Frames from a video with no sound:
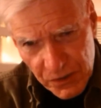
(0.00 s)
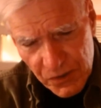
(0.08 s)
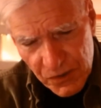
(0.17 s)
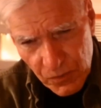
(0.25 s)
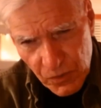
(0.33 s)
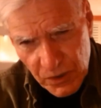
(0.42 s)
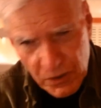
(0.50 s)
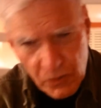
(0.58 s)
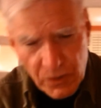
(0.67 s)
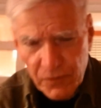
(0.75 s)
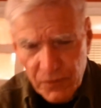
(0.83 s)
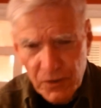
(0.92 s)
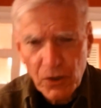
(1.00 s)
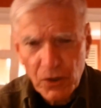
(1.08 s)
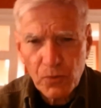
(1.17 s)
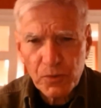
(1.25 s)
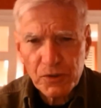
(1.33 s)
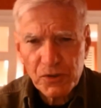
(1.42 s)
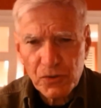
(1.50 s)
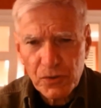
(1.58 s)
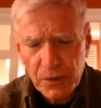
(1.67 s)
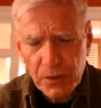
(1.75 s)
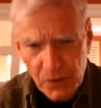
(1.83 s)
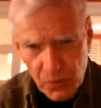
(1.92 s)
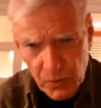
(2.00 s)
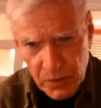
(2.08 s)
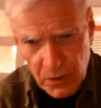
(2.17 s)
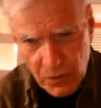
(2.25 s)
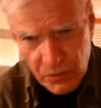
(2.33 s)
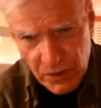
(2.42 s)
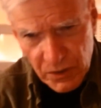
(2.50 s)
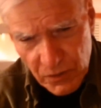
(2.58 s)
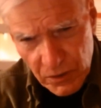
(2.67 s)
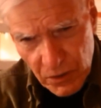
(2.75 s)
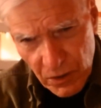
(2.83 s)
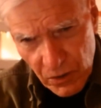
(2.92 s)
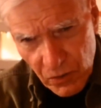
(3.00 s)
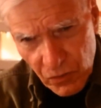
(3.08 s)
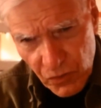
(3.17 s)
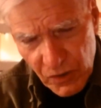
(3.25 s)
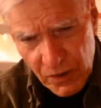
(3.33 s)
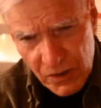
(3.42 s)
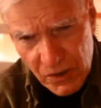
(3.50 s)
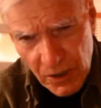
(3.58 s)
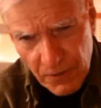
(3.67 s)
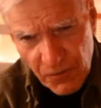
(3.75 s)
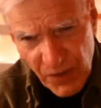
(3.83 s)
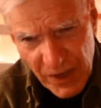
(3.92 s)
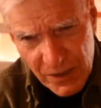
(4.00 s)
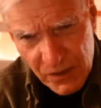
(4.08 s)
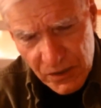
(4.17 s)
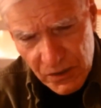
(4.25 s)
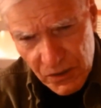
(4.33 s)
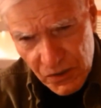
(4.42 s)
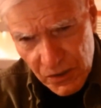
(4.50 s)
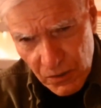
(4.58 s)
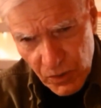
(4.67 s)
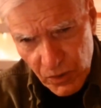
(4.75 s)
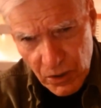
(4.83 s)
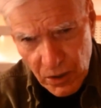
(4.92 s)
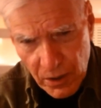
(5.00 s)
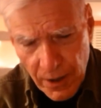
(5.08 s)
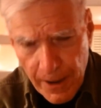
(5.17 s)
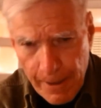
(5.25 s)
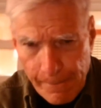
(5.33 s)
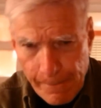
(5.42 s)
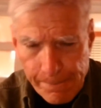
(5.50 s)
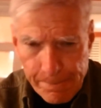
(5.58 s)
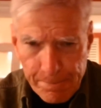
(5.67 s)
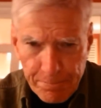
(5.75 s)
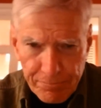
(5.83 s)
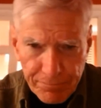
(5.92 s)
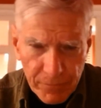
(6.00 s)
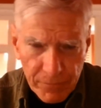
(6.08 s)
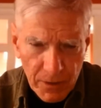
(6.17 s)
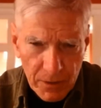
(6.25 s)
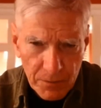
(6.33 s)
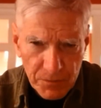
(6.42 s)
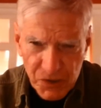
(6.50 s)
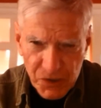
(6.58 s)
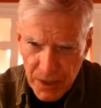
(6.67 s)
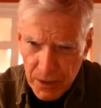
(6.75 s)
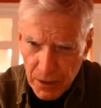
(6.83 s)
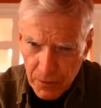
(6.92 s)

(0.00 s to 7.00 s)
and we don't even know we're doing this. We don't even know that these are fantasies that we are mistaking for